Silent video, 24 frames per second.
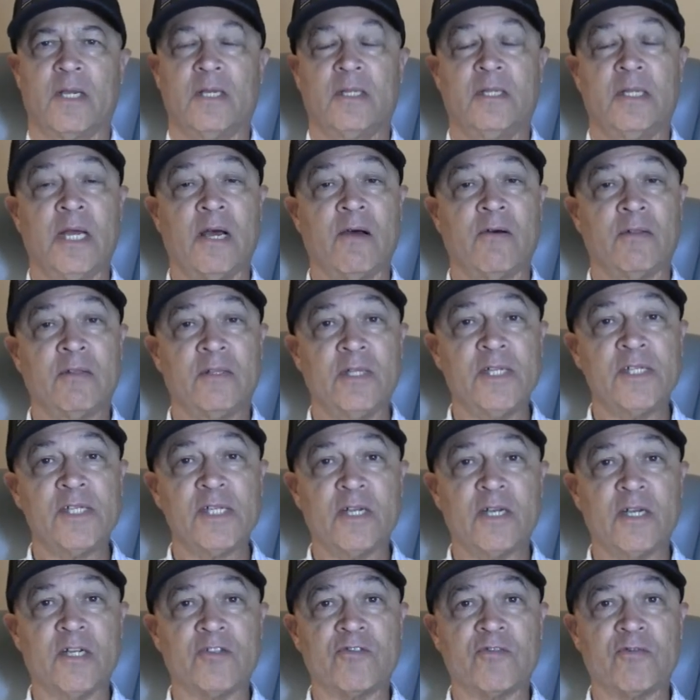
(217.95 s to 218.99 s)
Now, in this
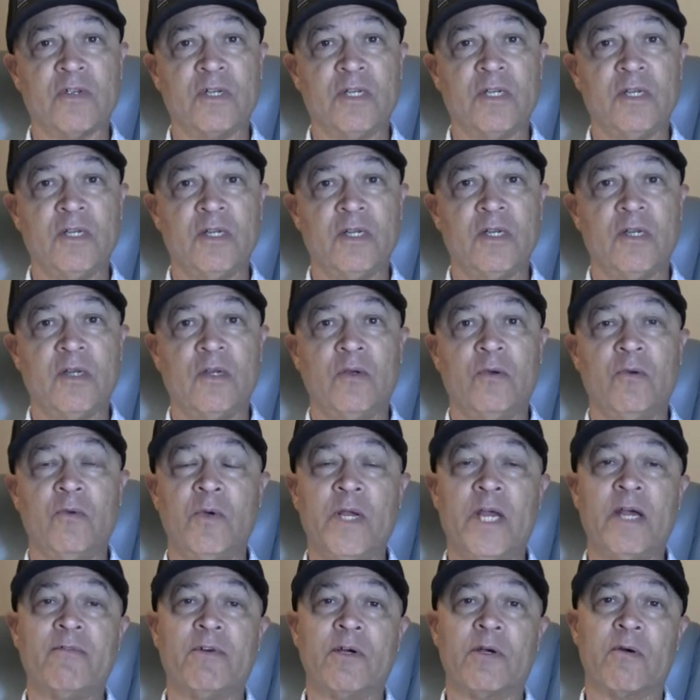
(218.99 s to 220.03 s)
country,
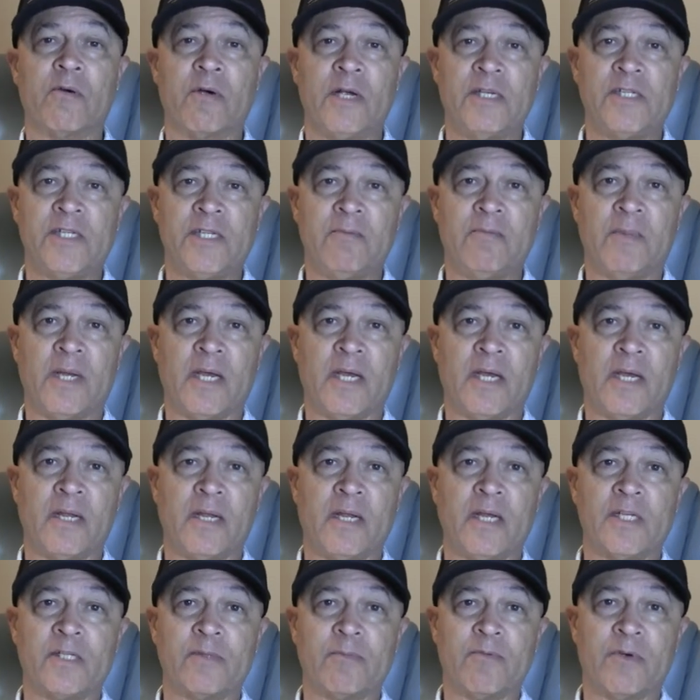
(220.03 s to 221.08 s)
we have a crazy man
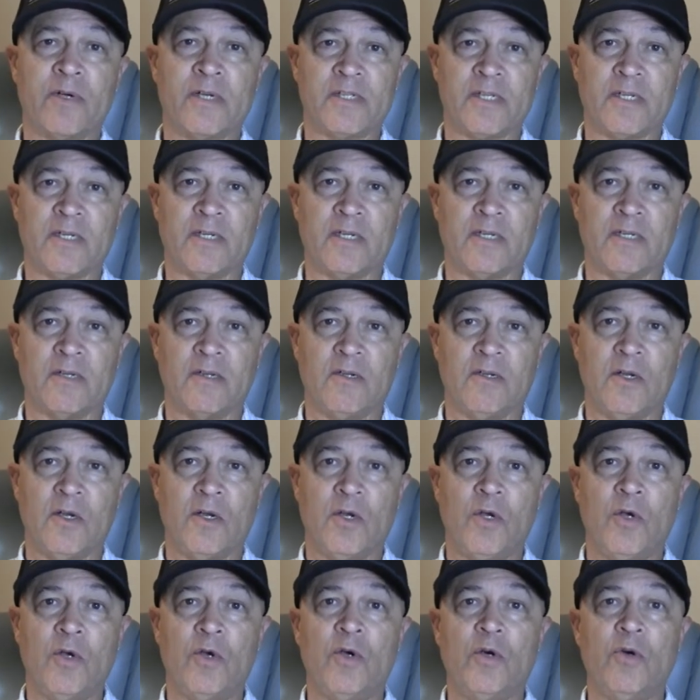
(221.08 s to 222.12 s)
as president
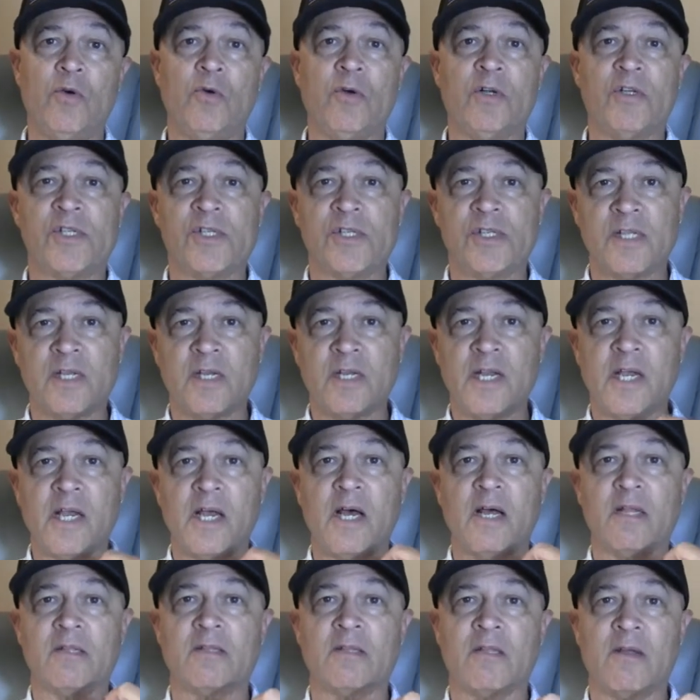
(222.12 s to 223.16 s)
who is sending
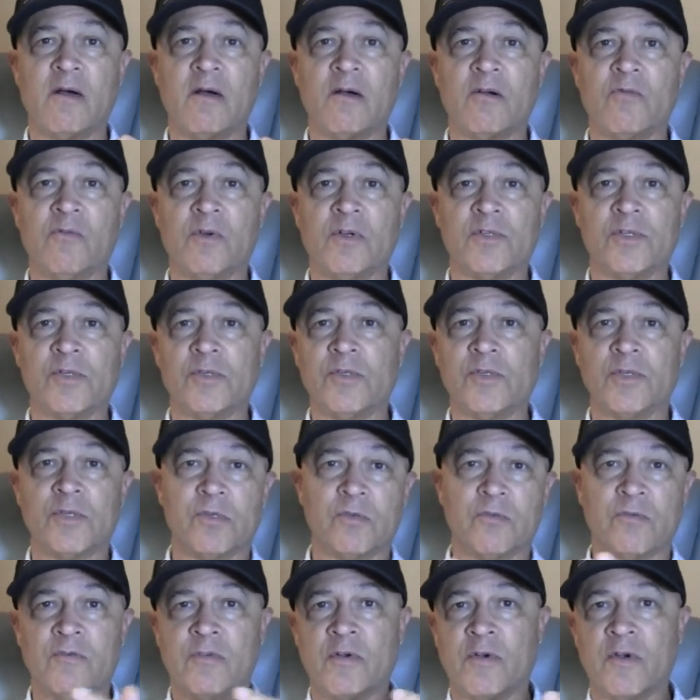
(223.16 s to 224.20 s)
out dog whistles
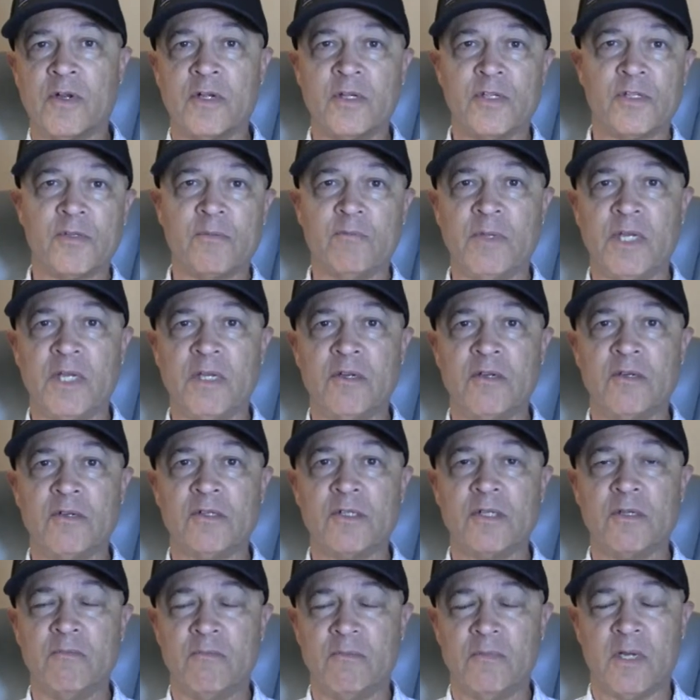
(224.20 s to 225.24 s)
through various
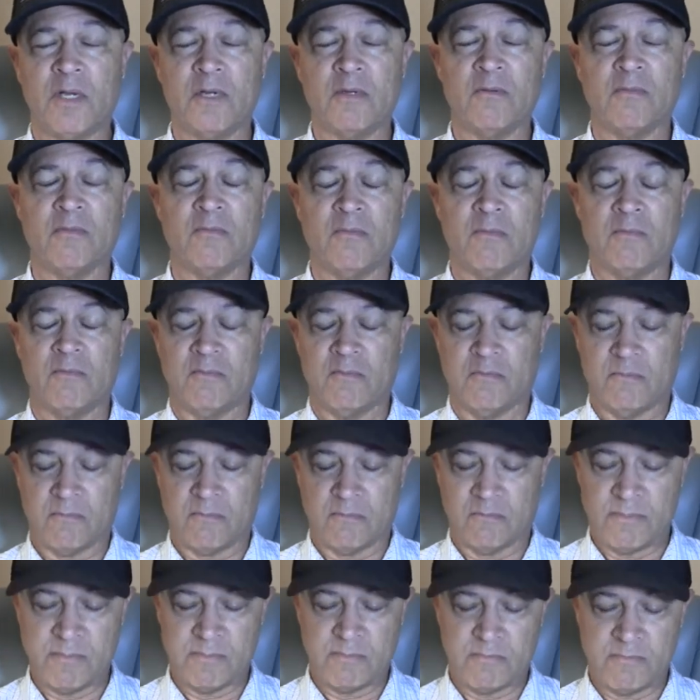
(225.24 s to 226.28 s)
uh,
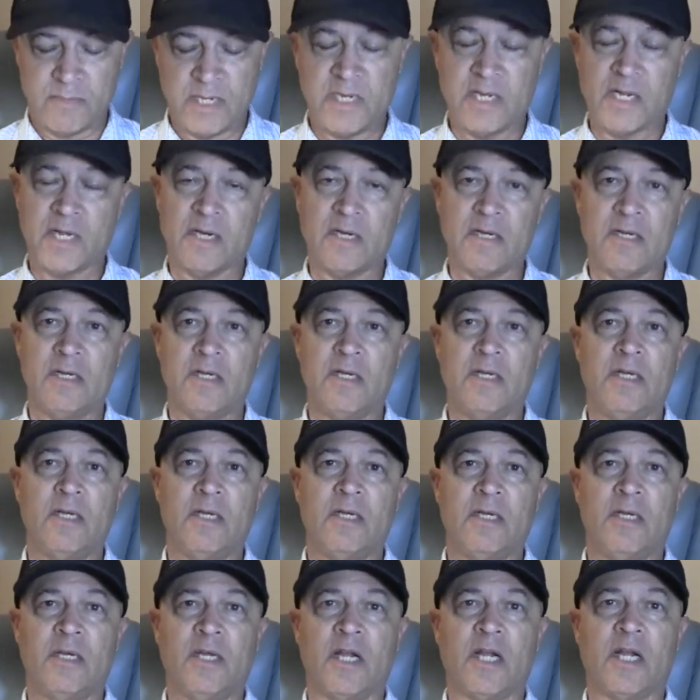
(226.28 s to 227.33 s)
media
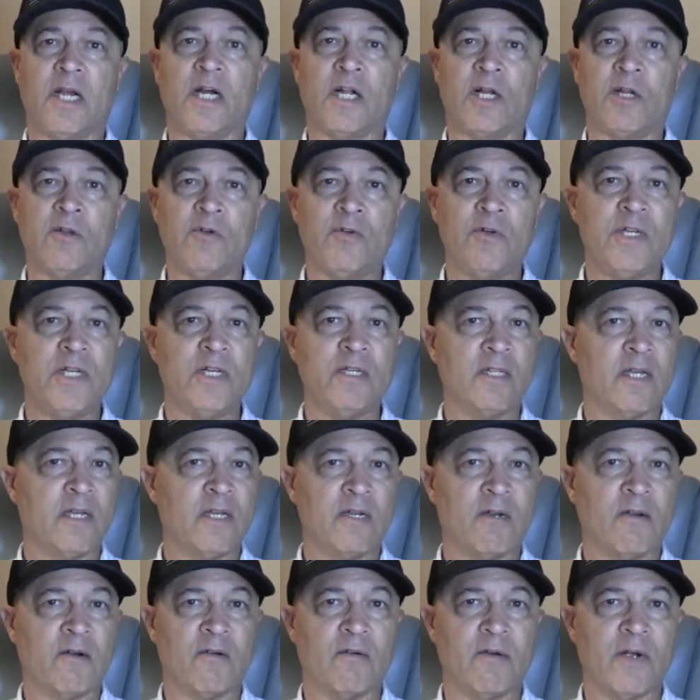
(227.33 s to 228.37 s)
including the
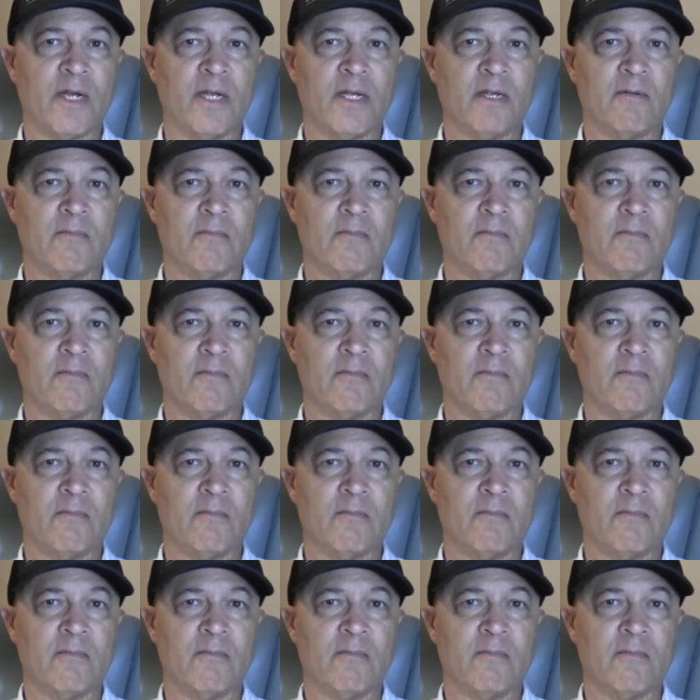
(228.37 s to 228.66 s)
NRA,